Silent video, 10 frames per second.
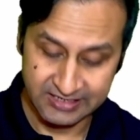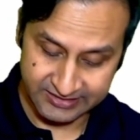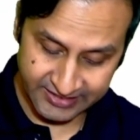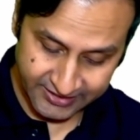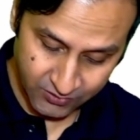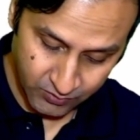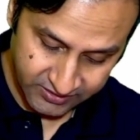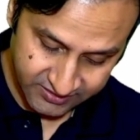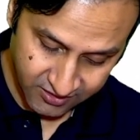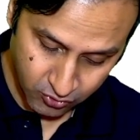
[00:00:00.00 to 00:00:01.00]
Second one
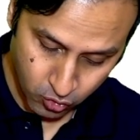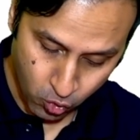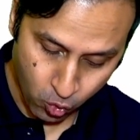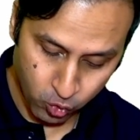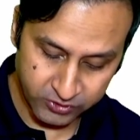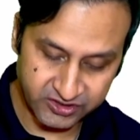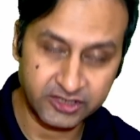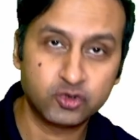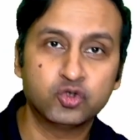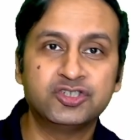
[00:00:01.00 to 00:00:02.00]
is the coarse
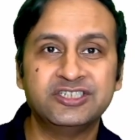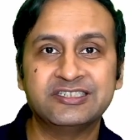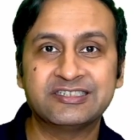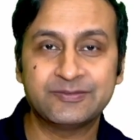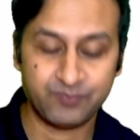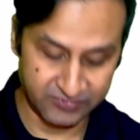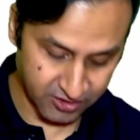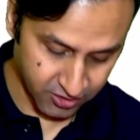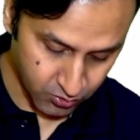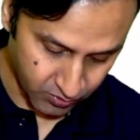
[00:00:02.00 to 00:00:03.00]
heterogeneous.
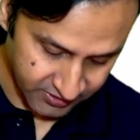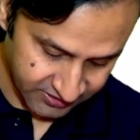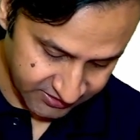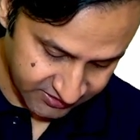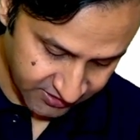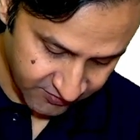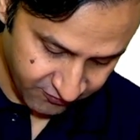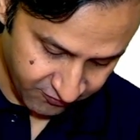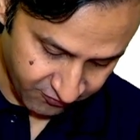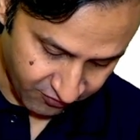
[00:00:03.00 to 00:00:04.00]
Third one is the
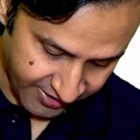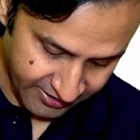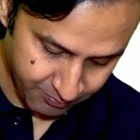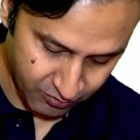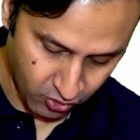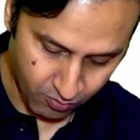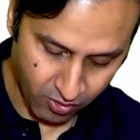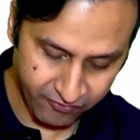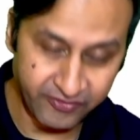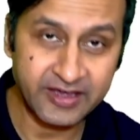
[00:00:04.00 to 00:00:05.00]
fine
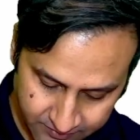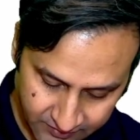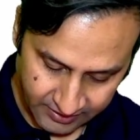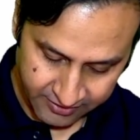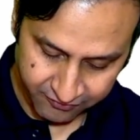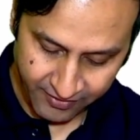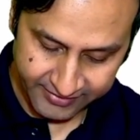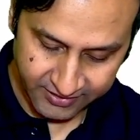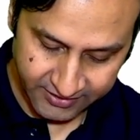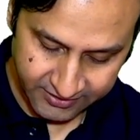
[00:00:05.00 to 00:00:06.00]
pleomorphic. And
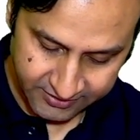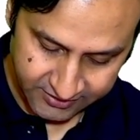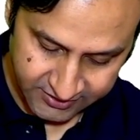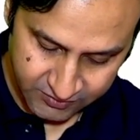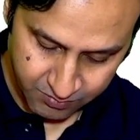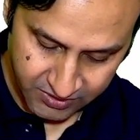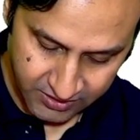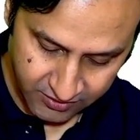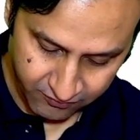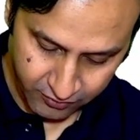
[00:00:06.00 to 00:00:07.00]
finally, this
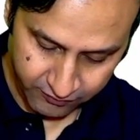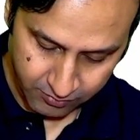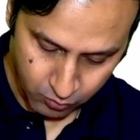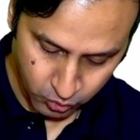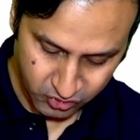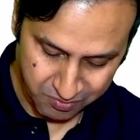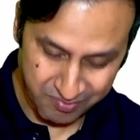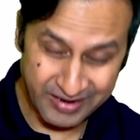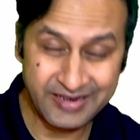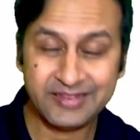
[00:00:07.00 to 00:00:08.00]
being one of the most
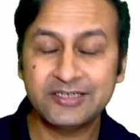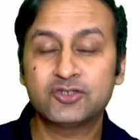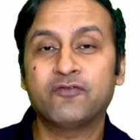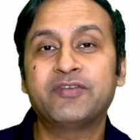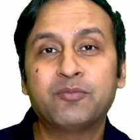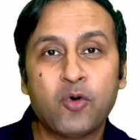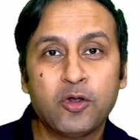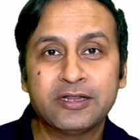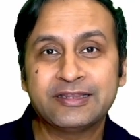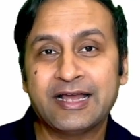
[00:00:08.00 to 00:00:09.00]
malignant of them
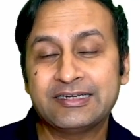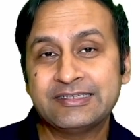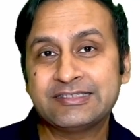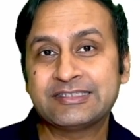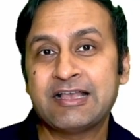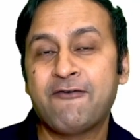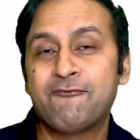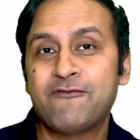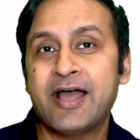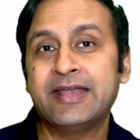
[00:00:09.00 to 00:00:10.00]
all, that is
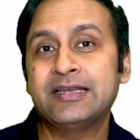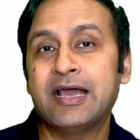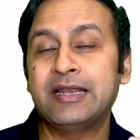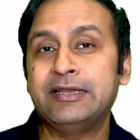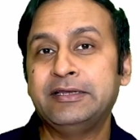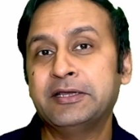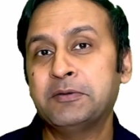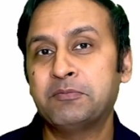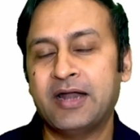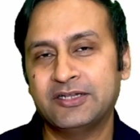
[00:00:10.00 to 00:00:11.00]
fine linear
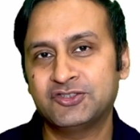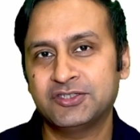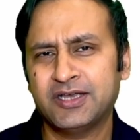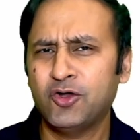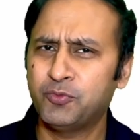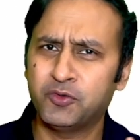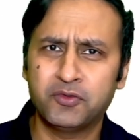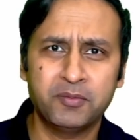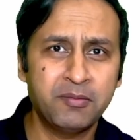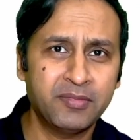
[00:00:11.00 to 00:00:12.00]
branching. I hope you
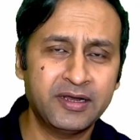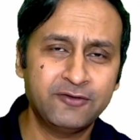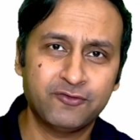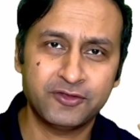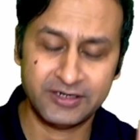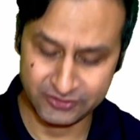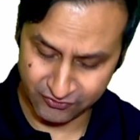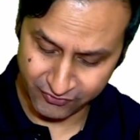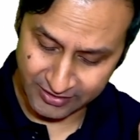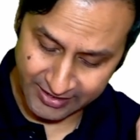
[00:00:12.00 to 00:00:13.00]
remember it for the rest
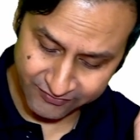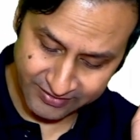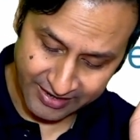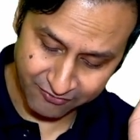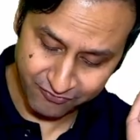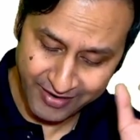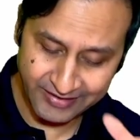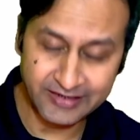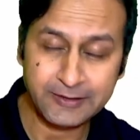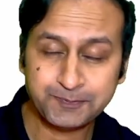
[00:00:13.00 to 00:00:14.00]
of your lives. And
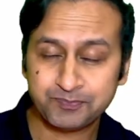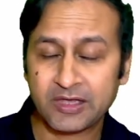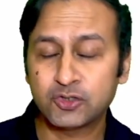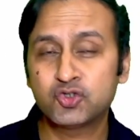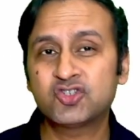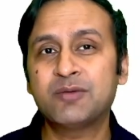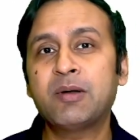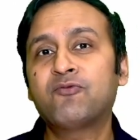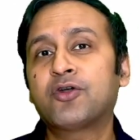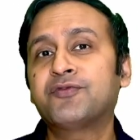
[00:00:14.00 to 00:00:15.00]
finally, to sum
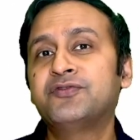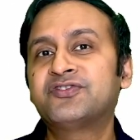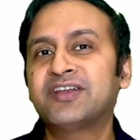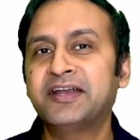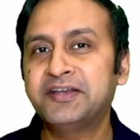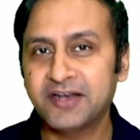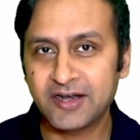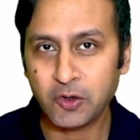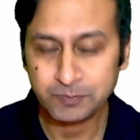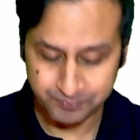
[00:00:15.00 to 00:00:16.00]
up what we've studied till
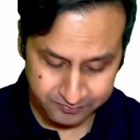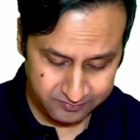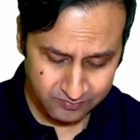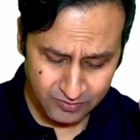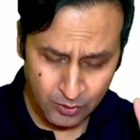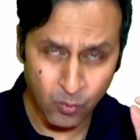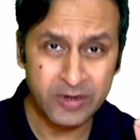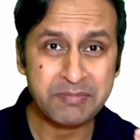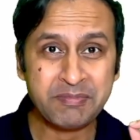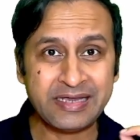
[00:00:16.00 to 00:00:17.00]
now,
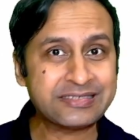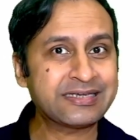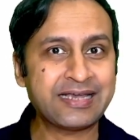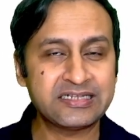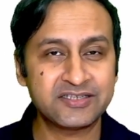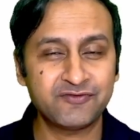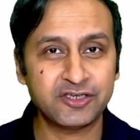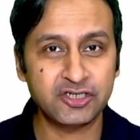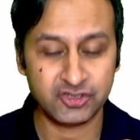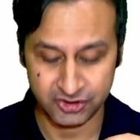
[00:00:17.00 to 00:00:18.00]
what makes a
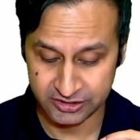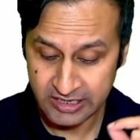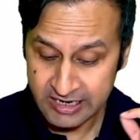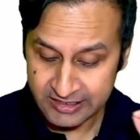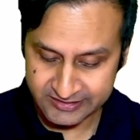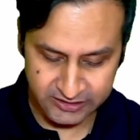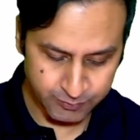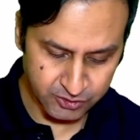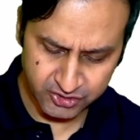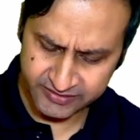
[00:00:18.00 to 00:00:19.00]
calcification
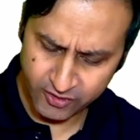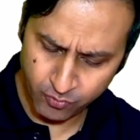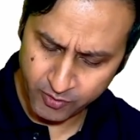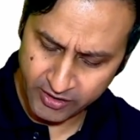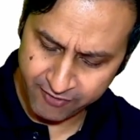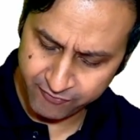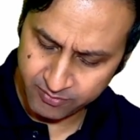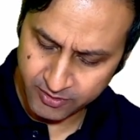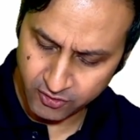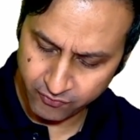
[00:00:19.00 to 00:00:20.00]
suspicious? I hope now
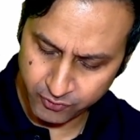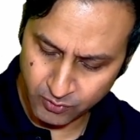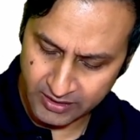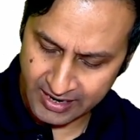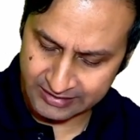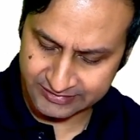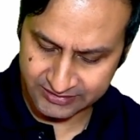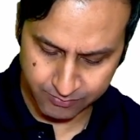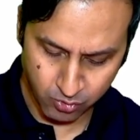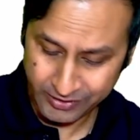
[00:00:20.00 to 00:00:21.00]
everybody of you will answer
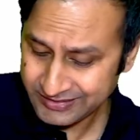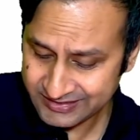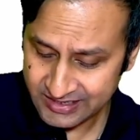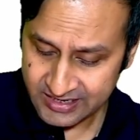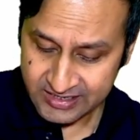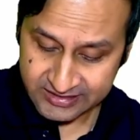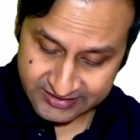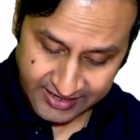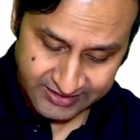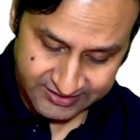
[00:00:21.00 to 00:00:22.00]
the points.
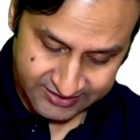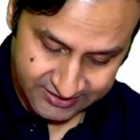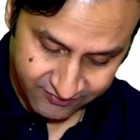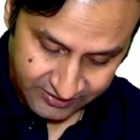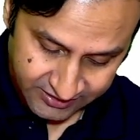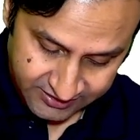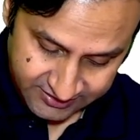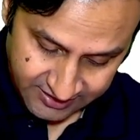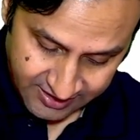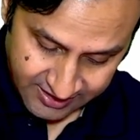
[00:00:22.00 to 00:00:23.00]
Size, when it
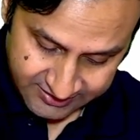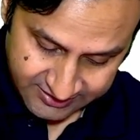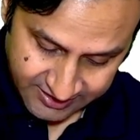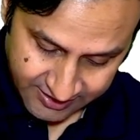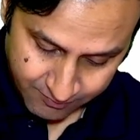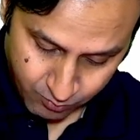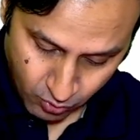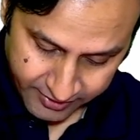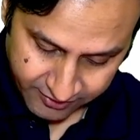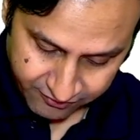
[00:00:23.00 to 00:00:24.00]
is less than
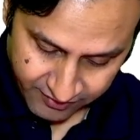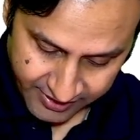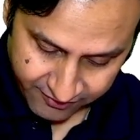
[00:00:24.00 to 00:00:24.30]
0.5